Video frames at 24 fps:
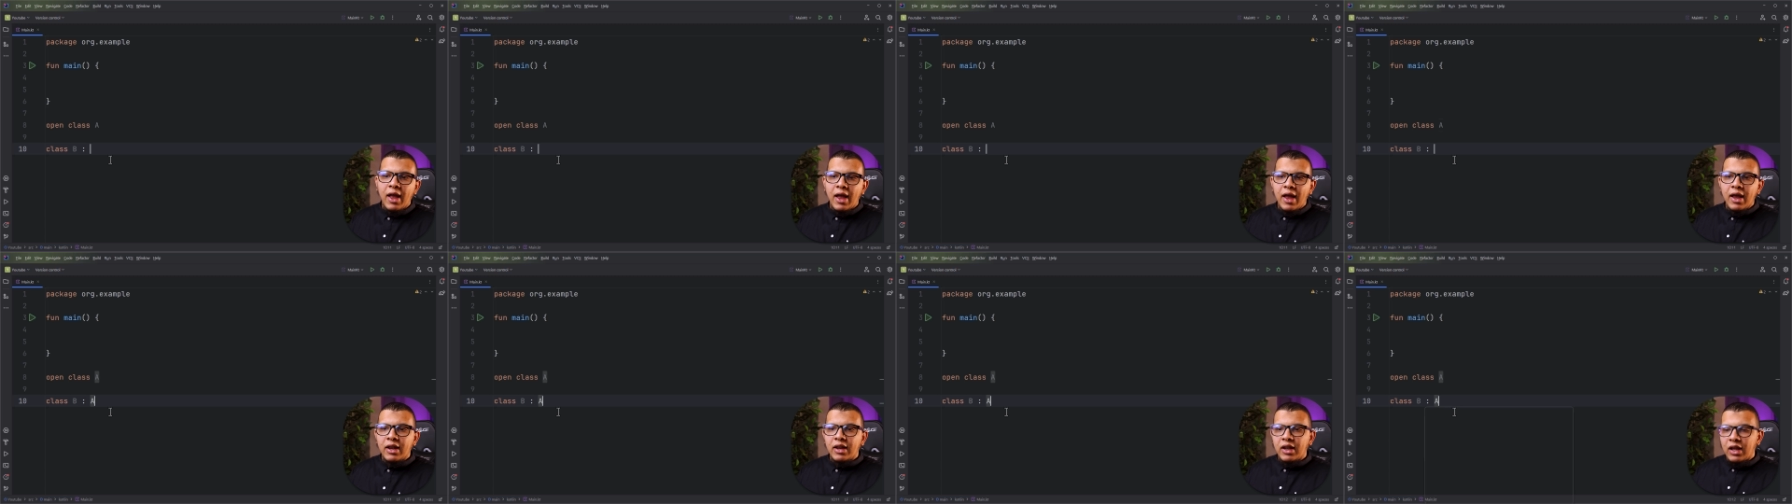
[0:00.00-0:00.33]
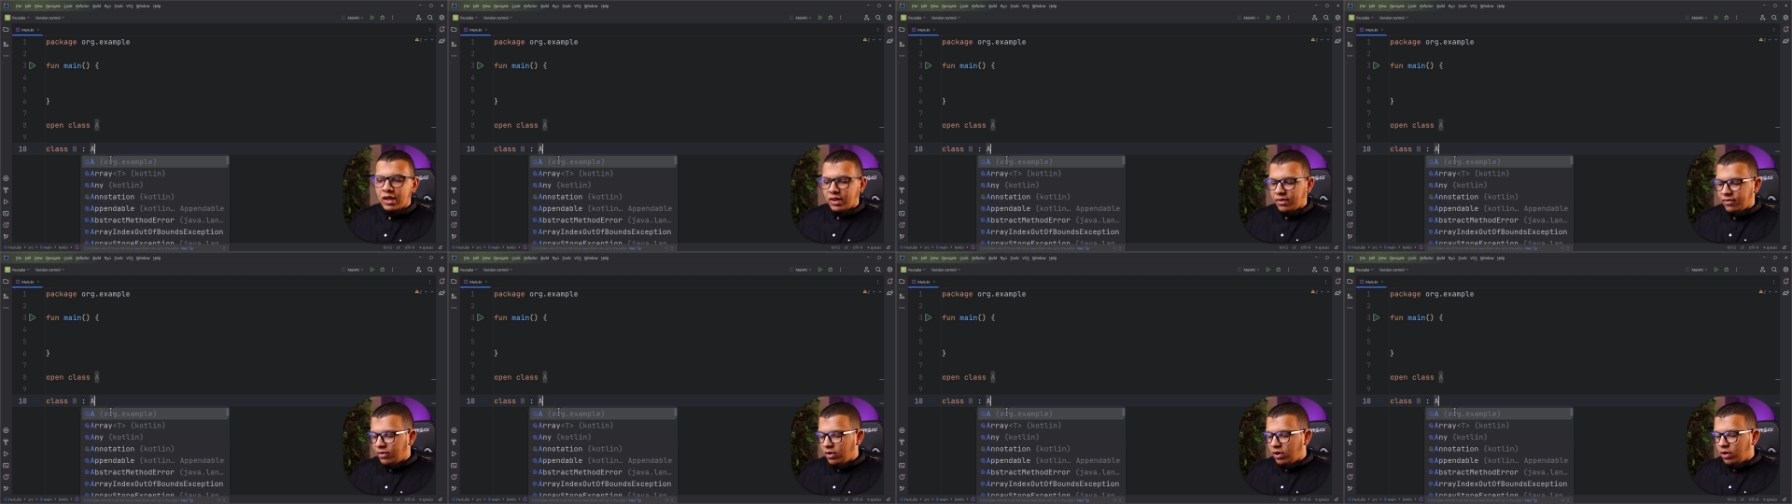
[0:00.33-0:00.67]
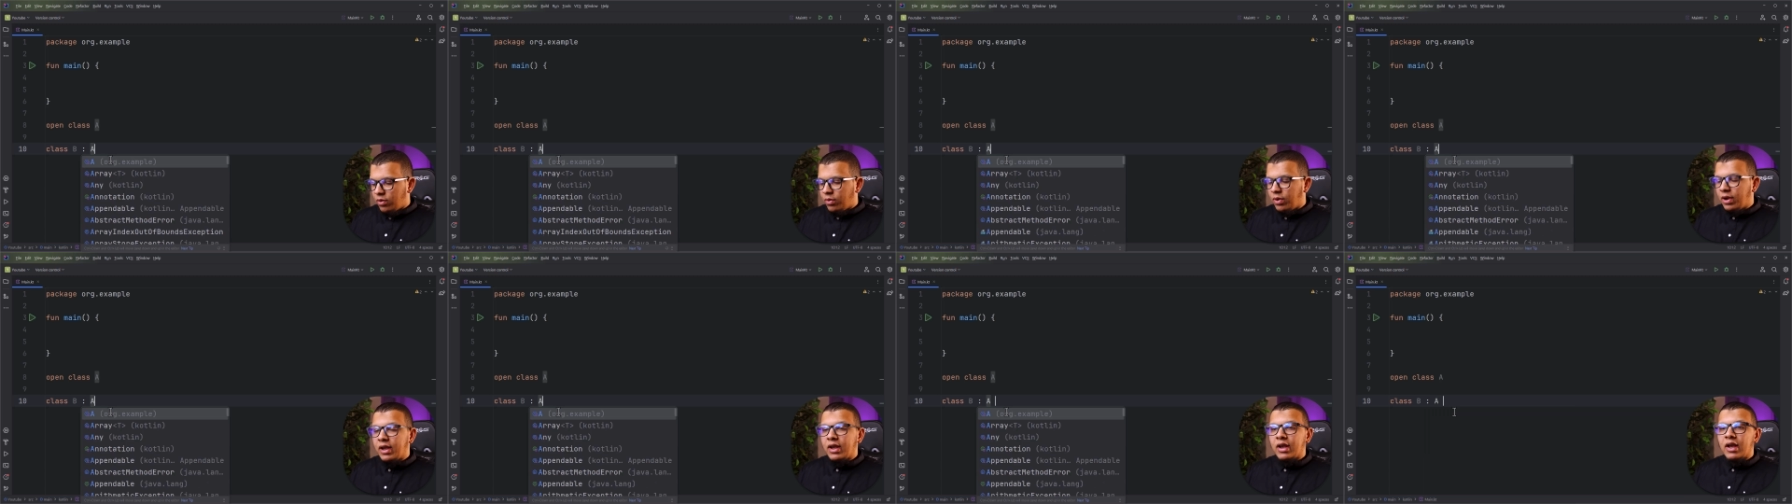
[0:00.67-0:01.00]
A like
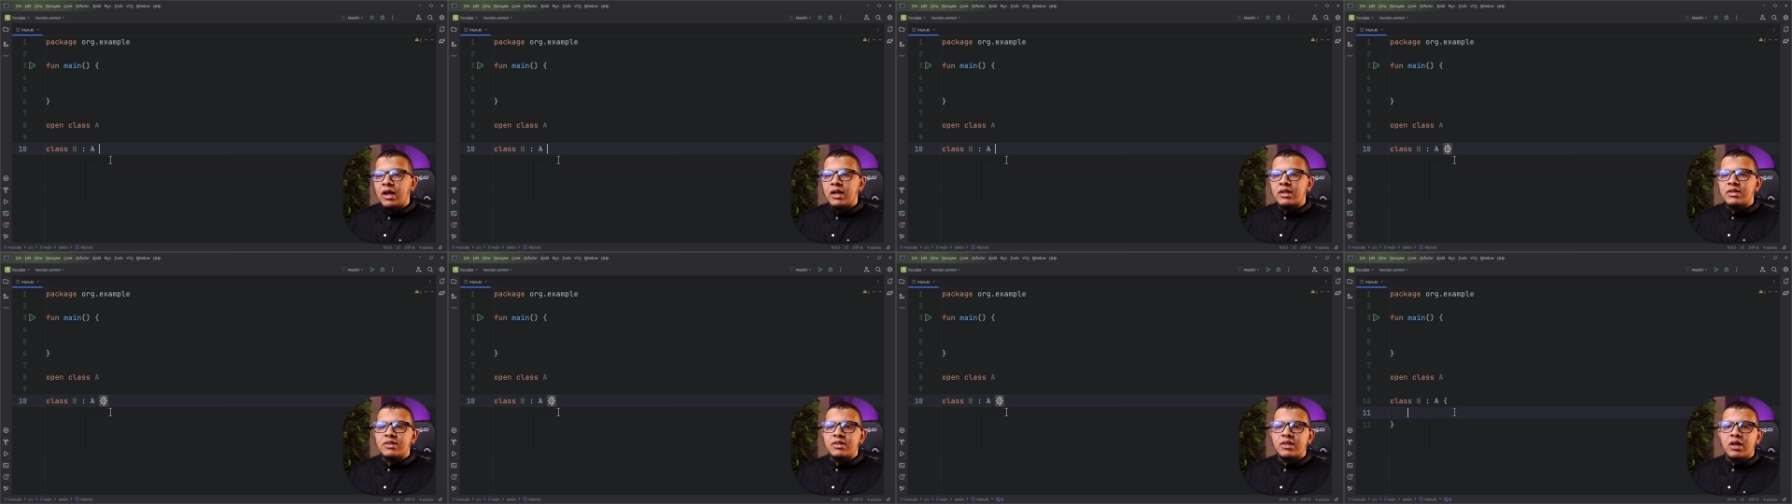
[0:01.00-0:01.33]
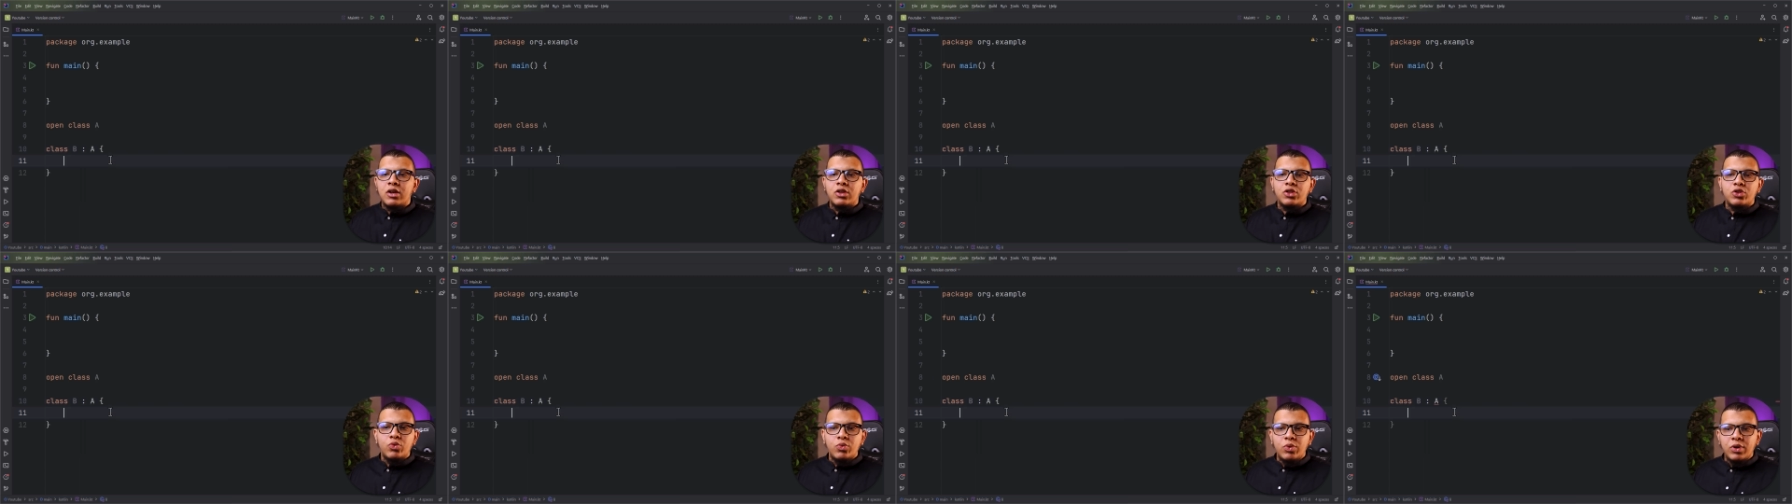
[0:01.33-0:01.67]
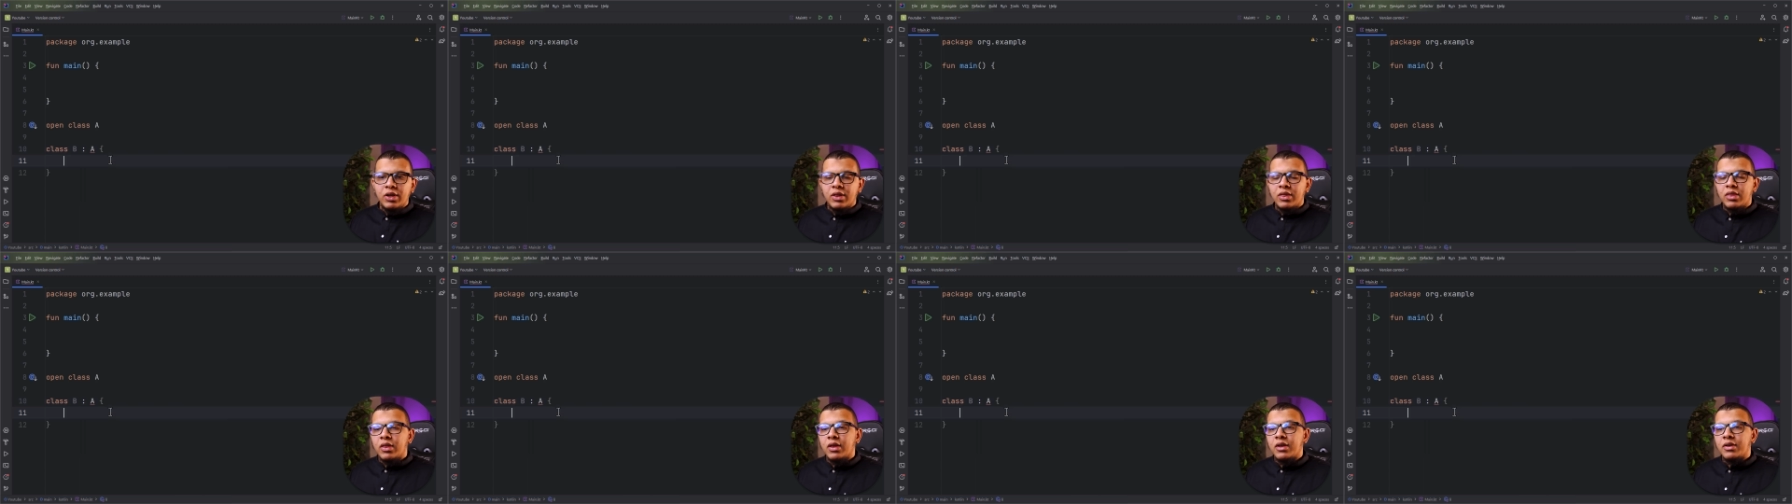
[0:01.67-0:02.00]
following and start
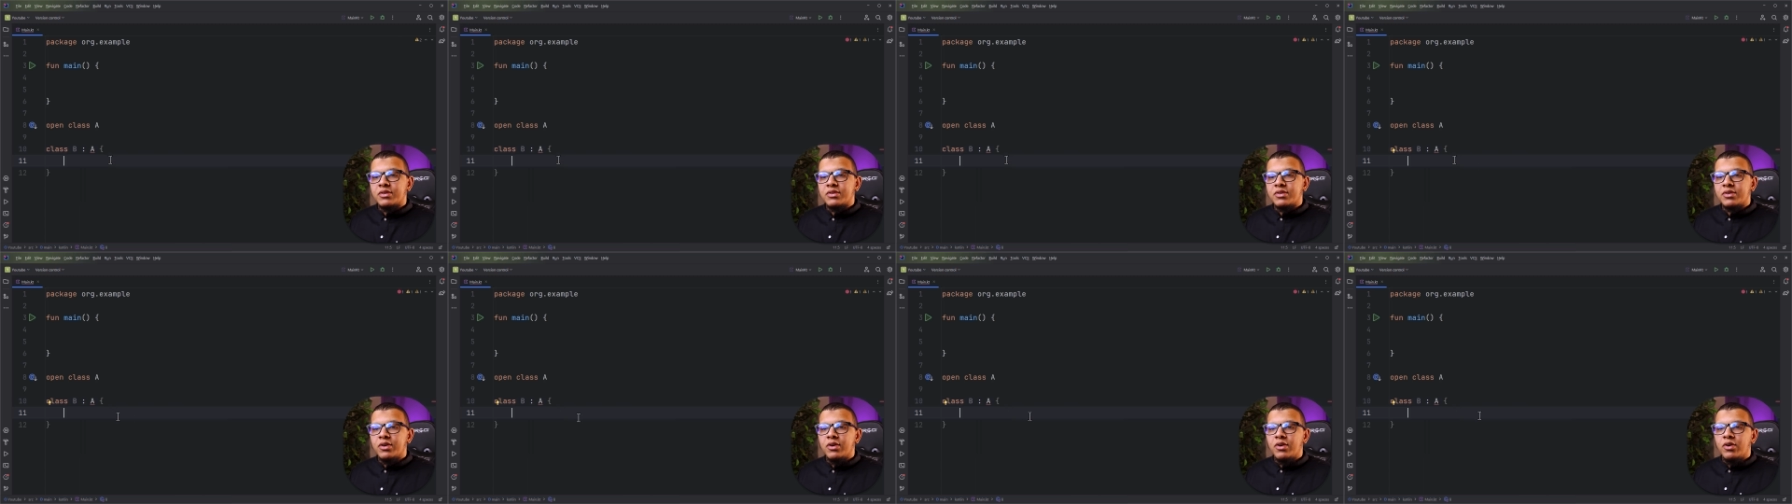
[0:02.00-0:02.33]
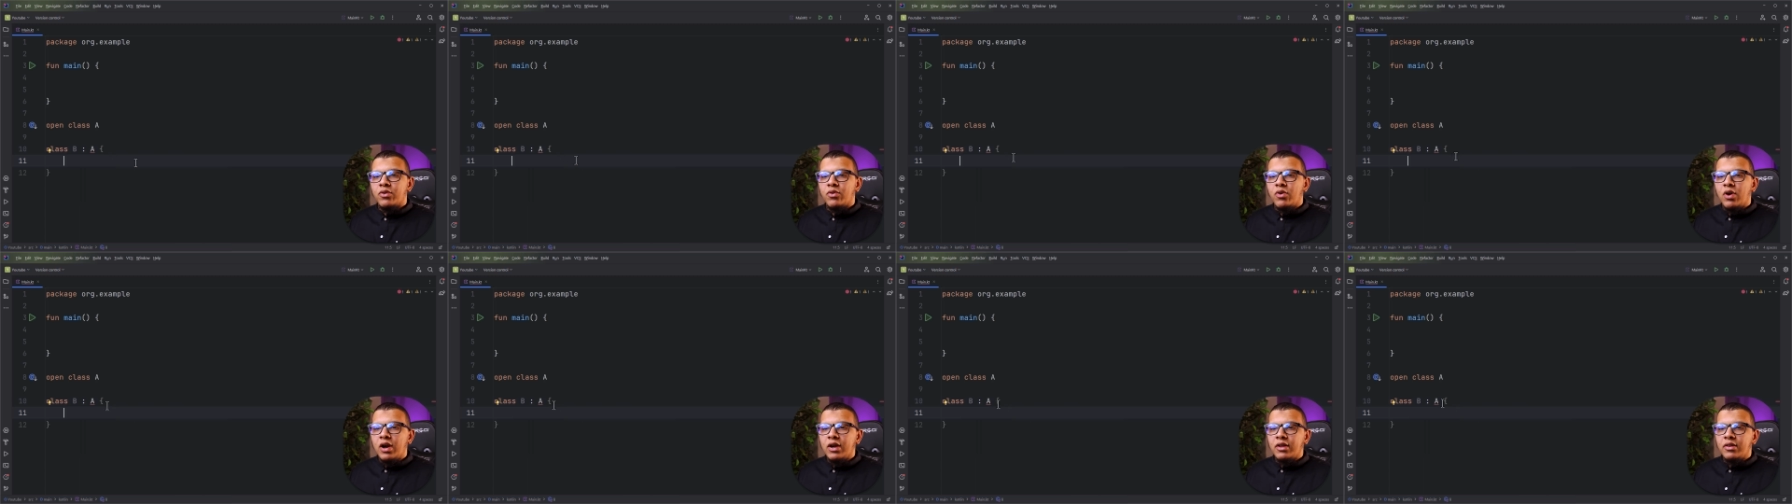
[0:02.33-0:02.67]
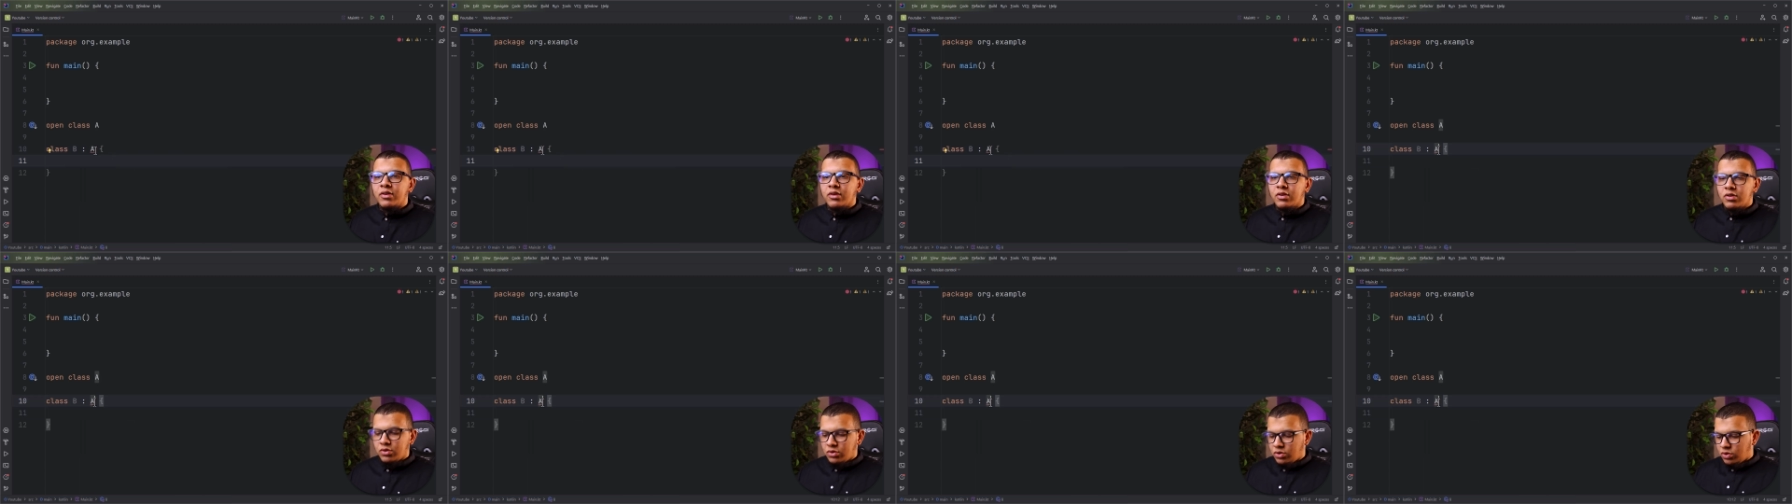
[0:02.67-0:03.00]
doing things, right?
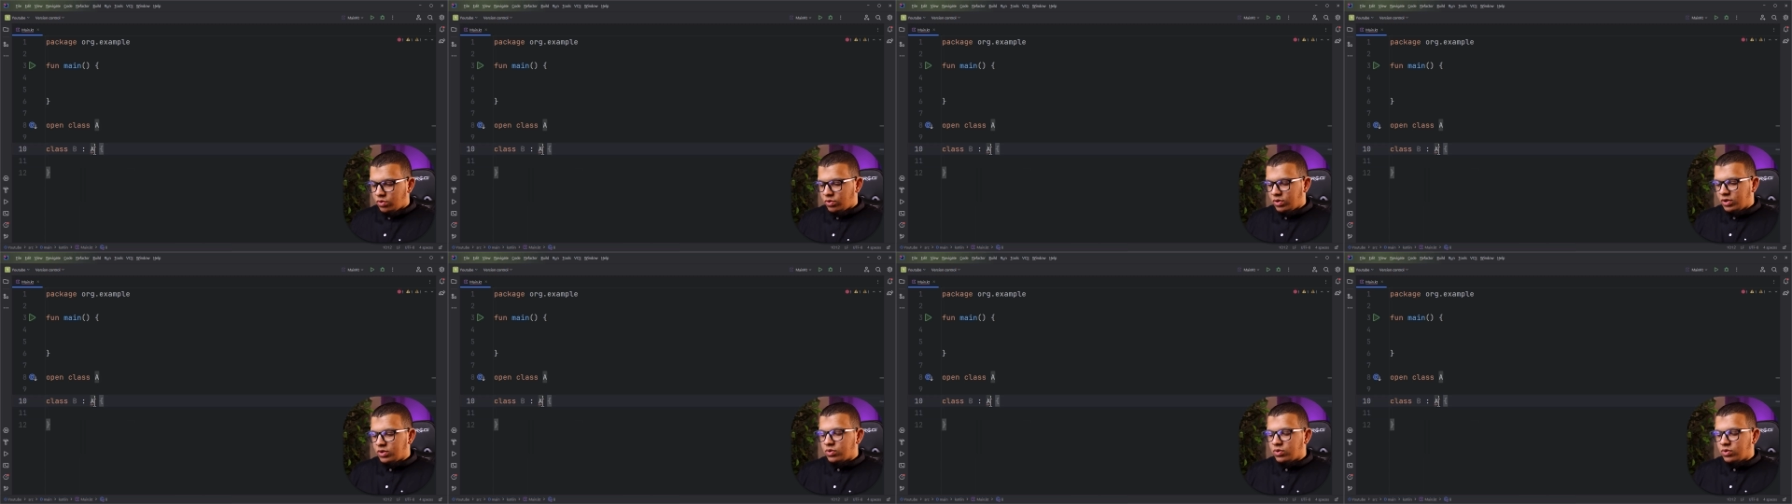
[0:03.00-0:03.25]
So